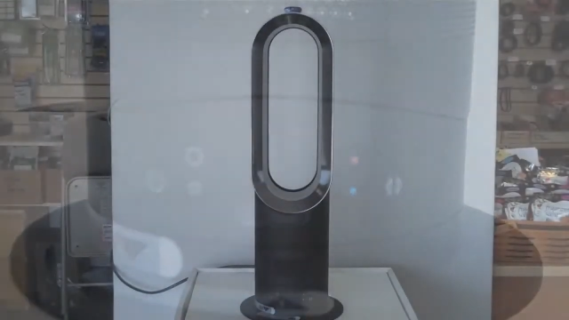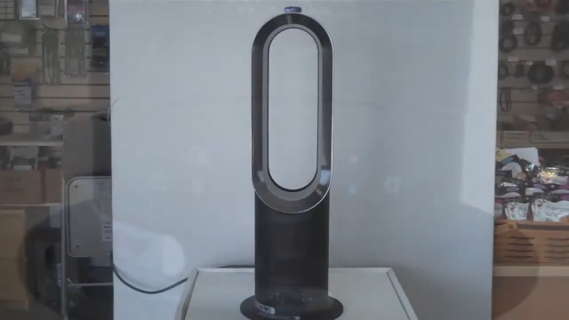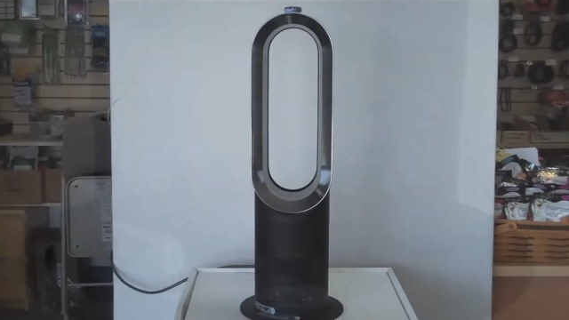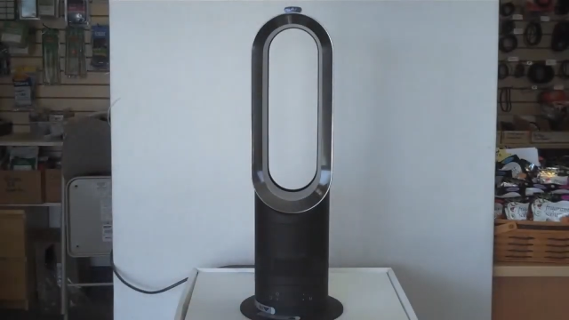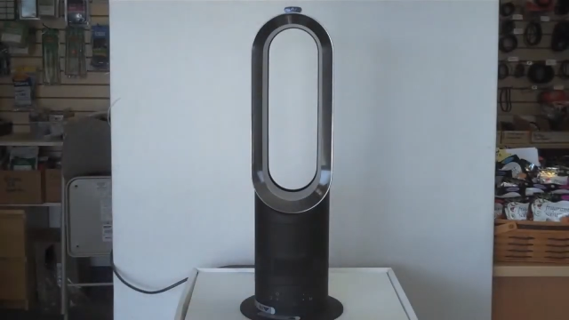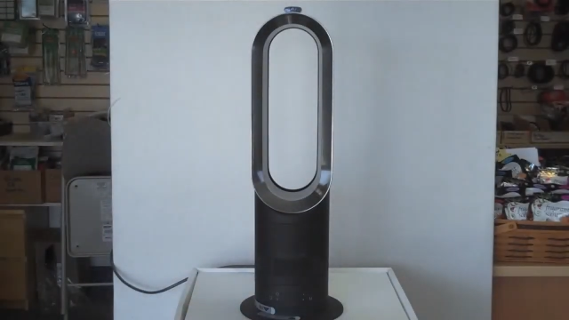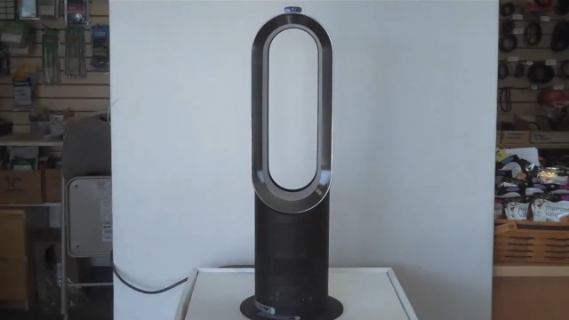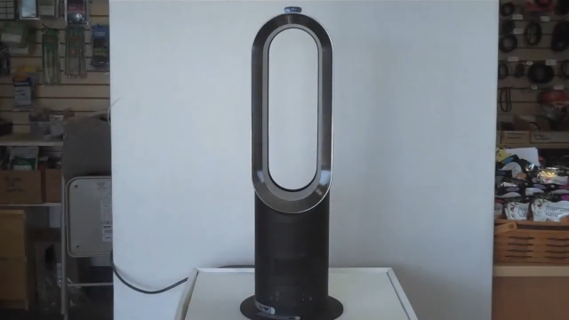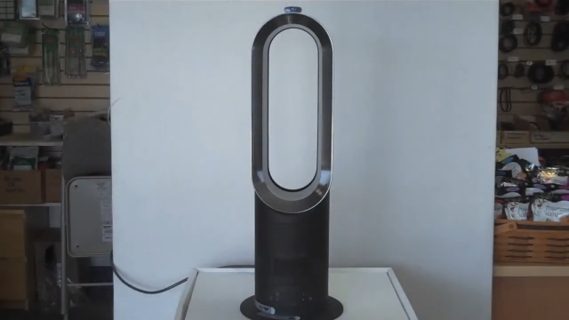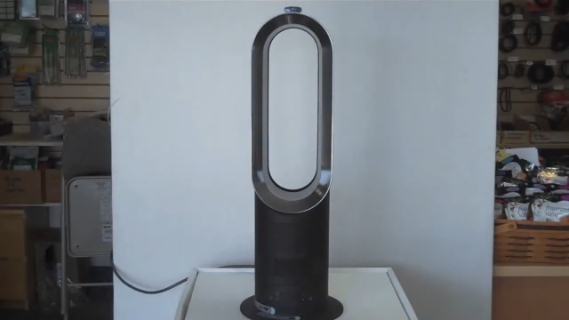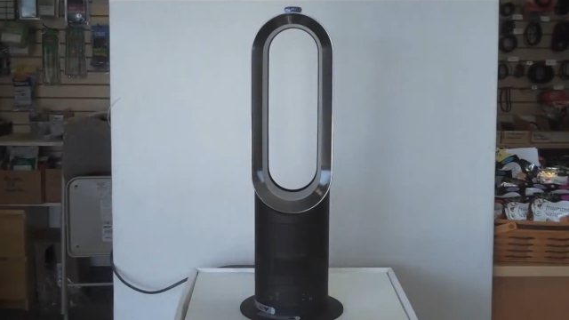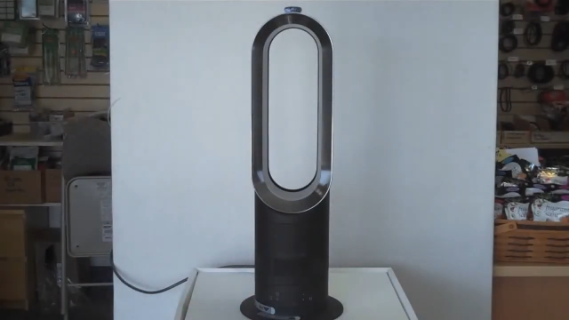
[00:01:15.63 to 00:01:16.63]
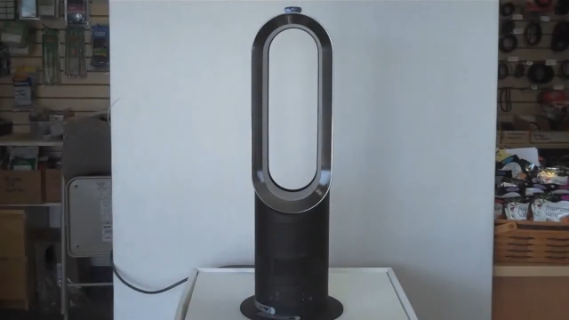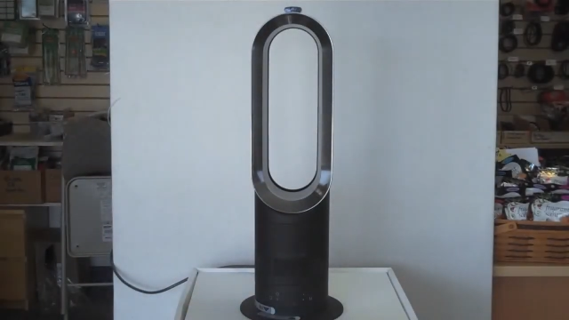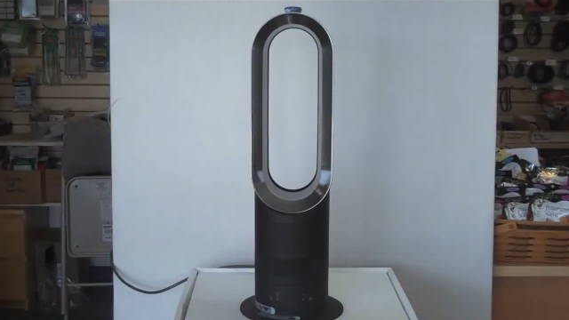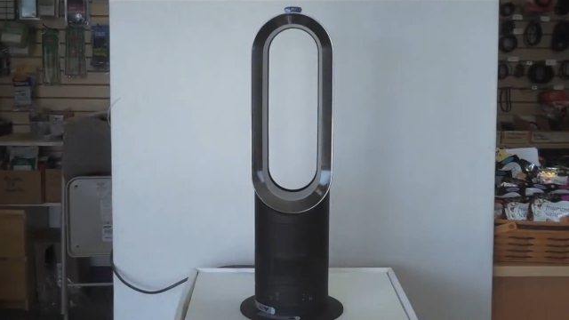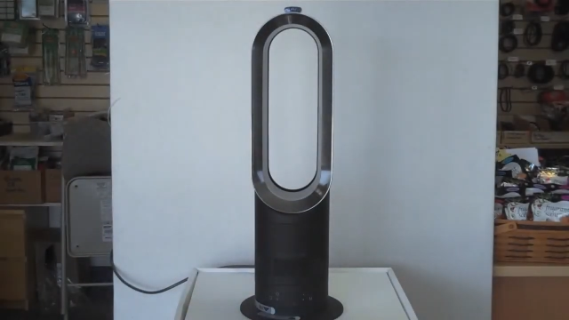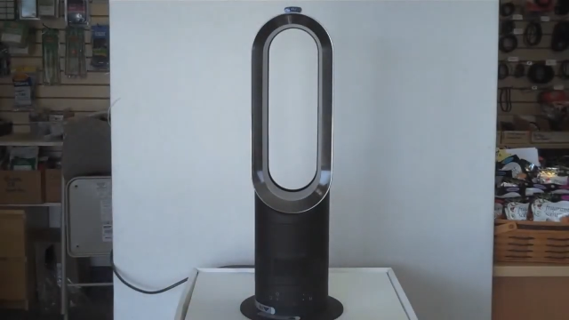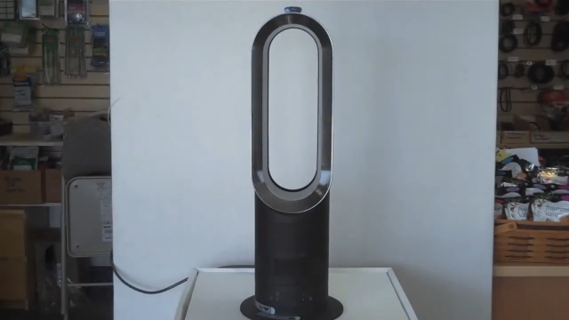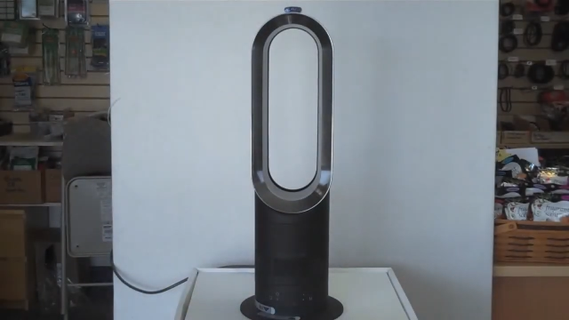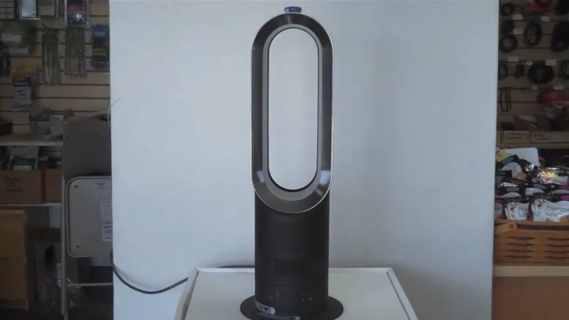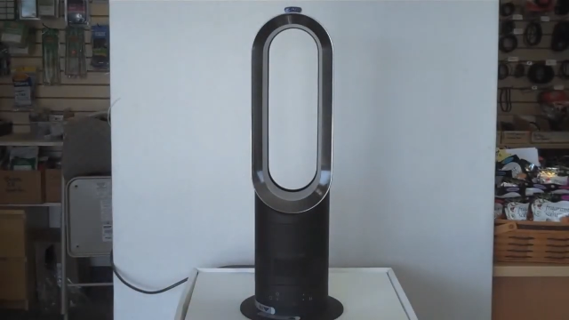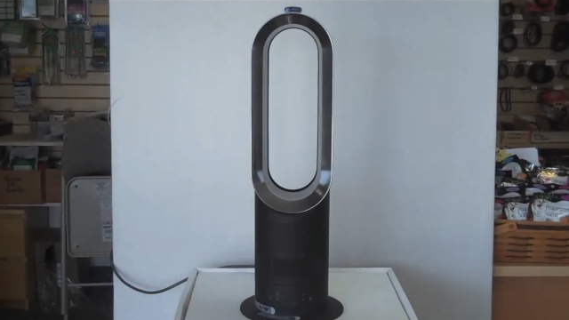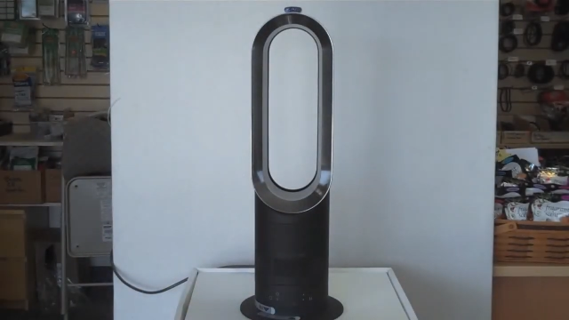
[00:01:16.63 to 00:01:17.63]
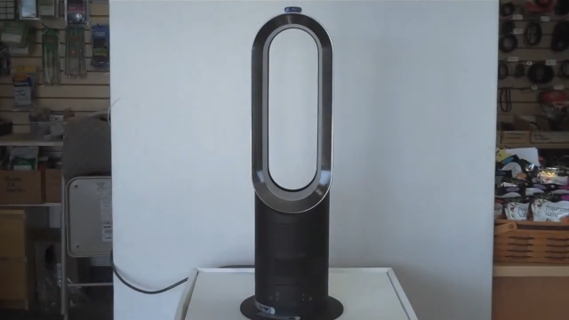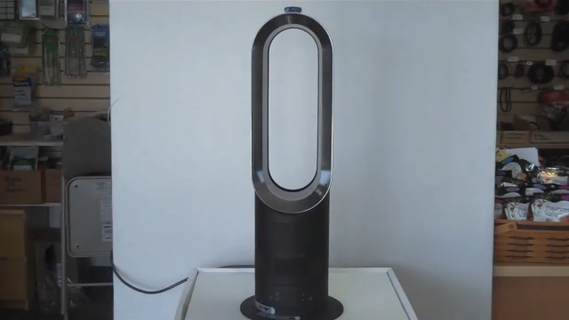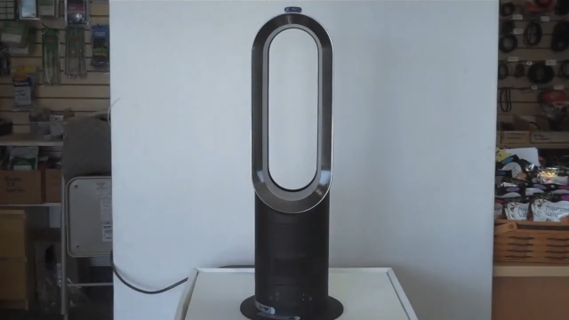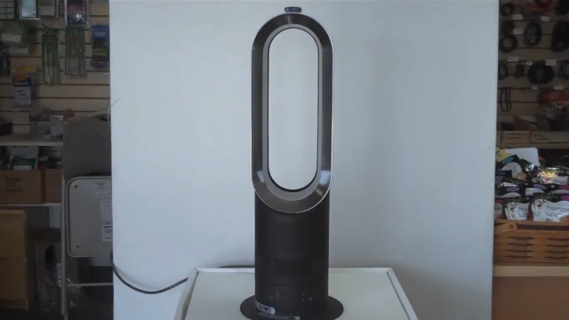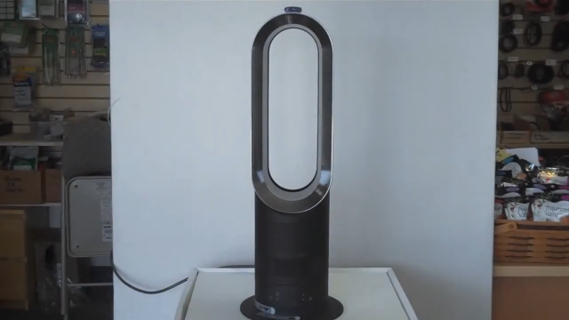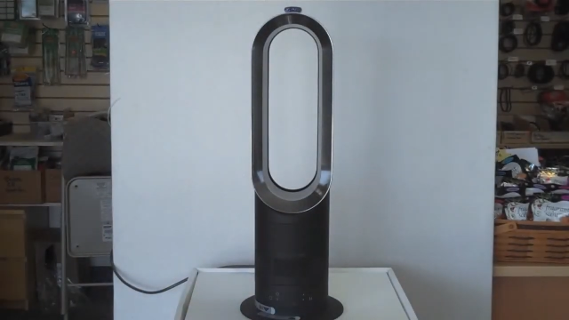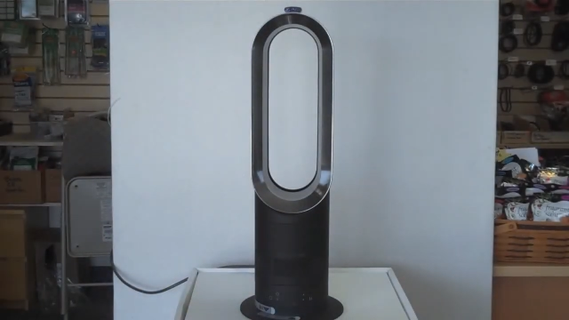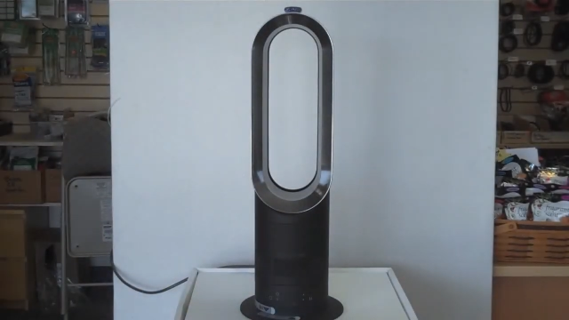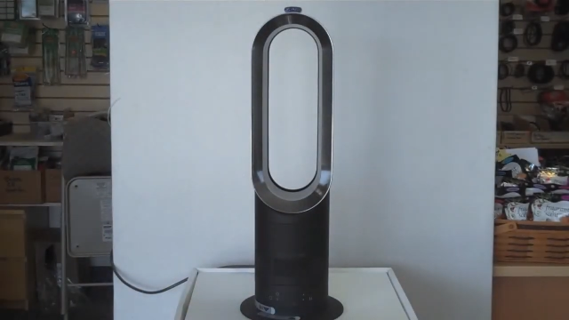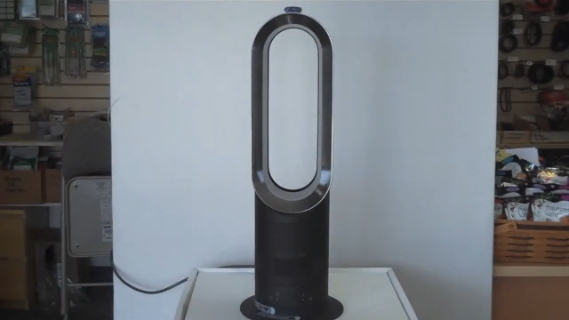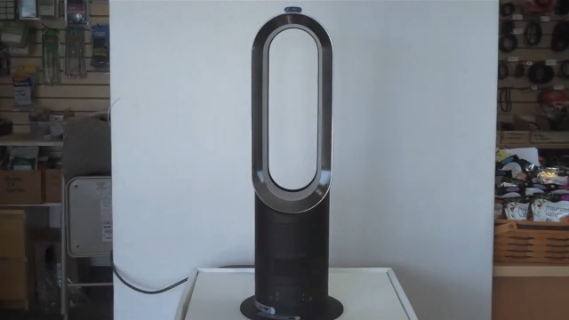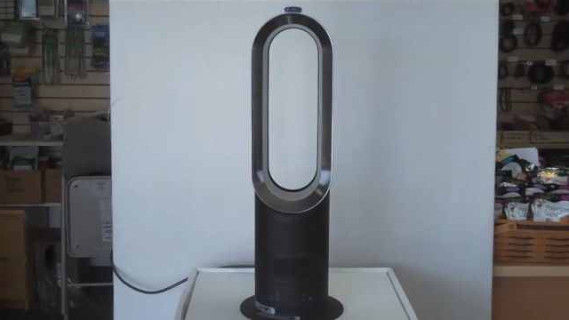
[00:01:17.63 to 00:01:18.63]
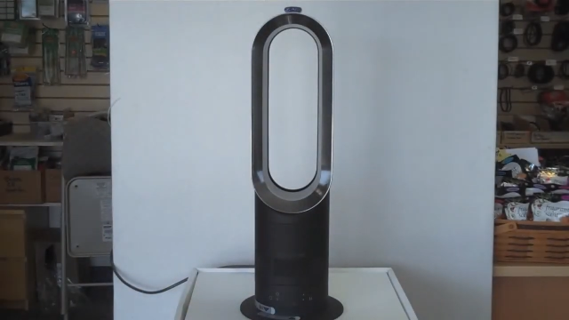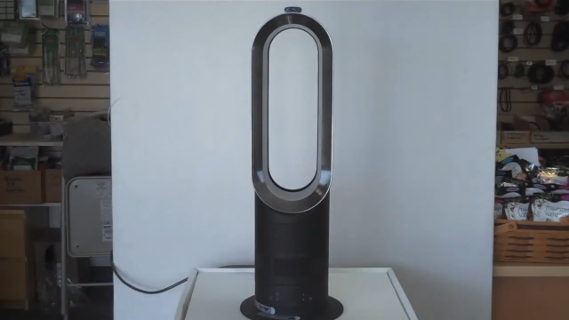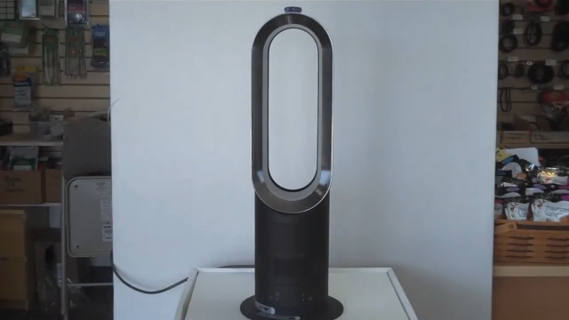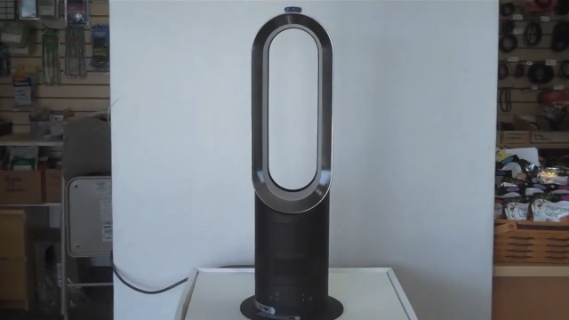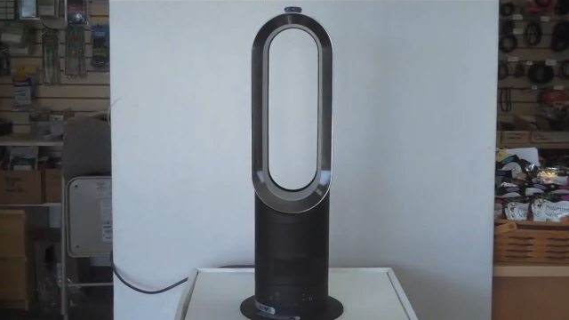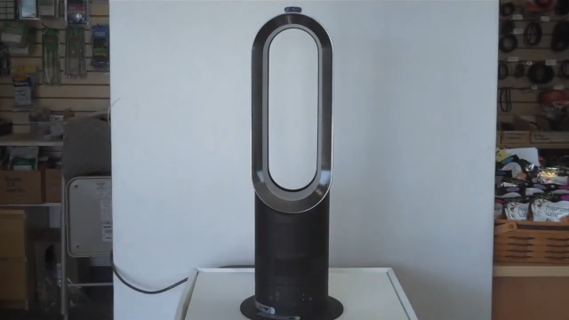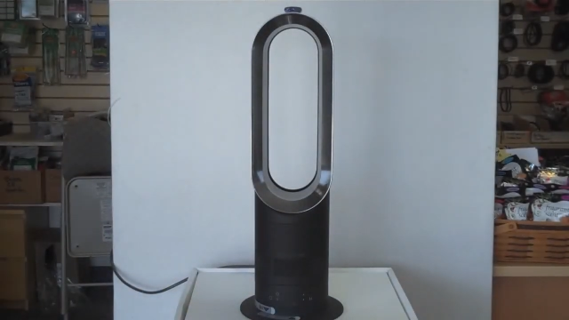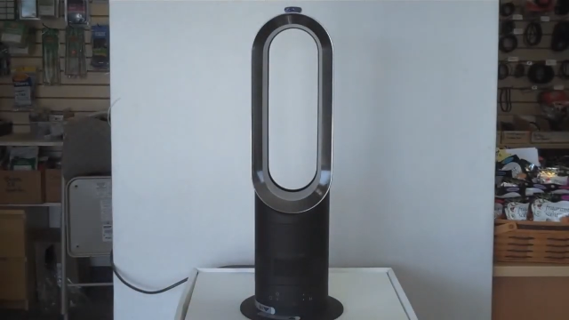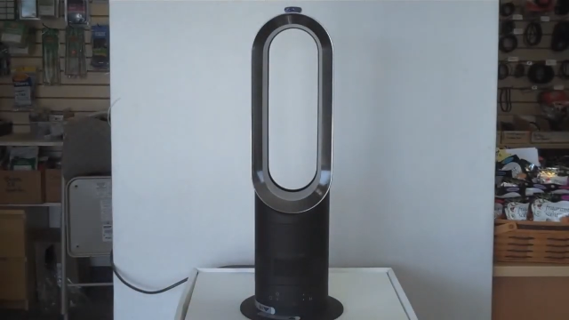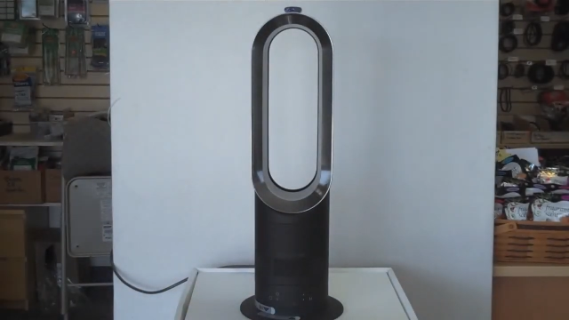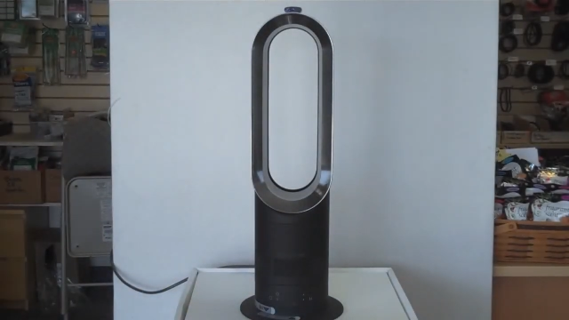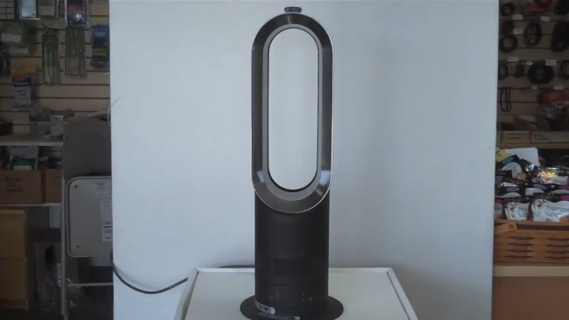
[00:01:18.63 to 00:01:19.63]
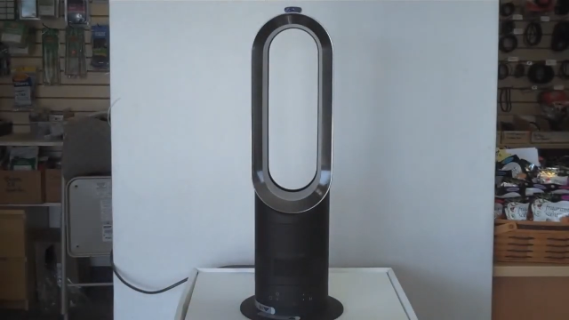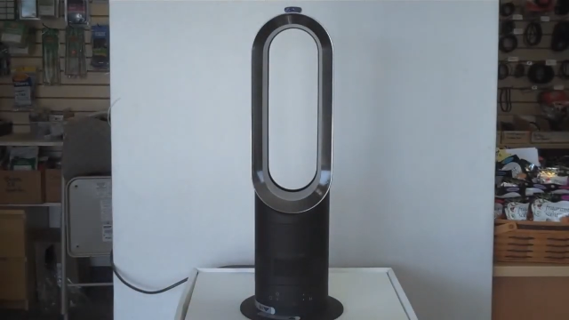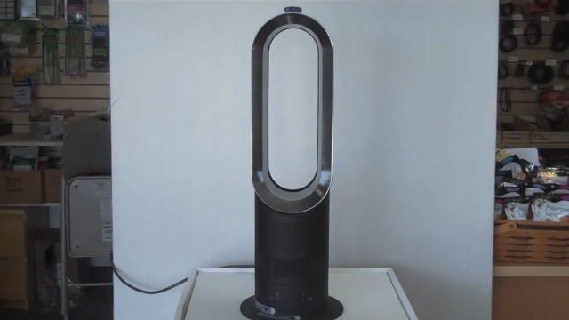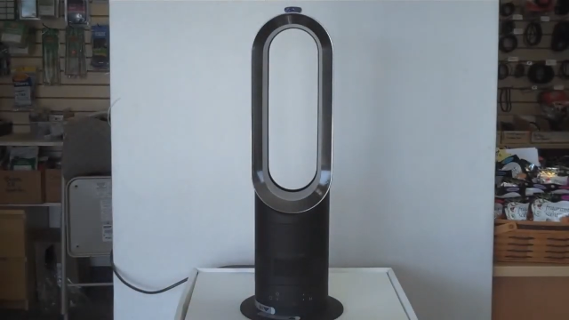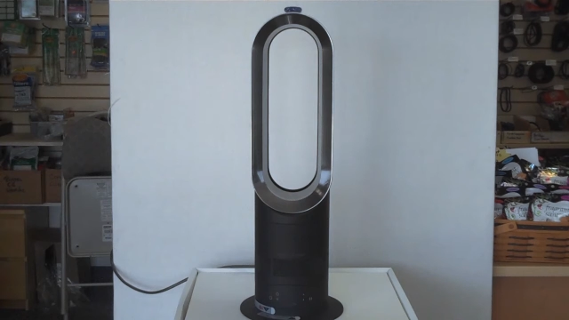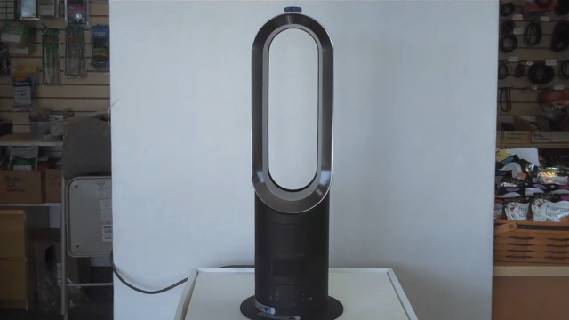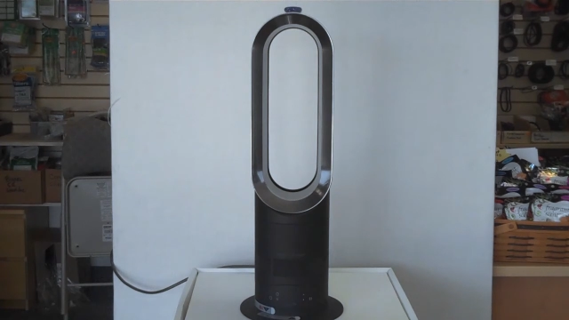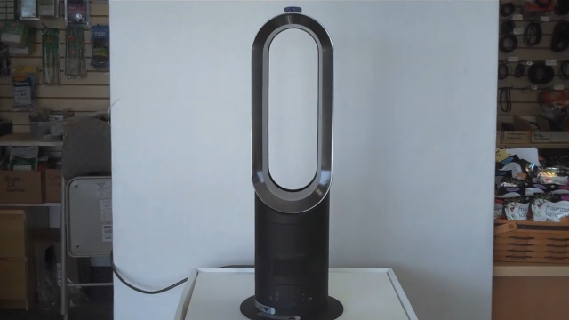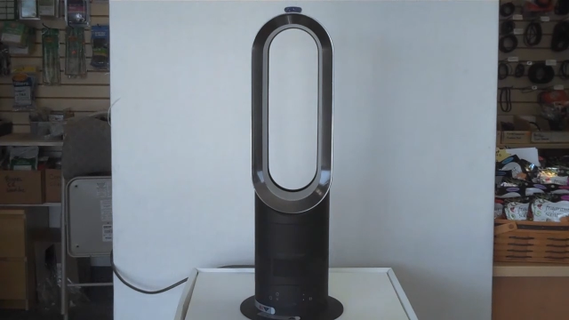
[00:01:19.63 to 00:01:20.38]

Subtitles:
No face is visible, so there are no lips to read.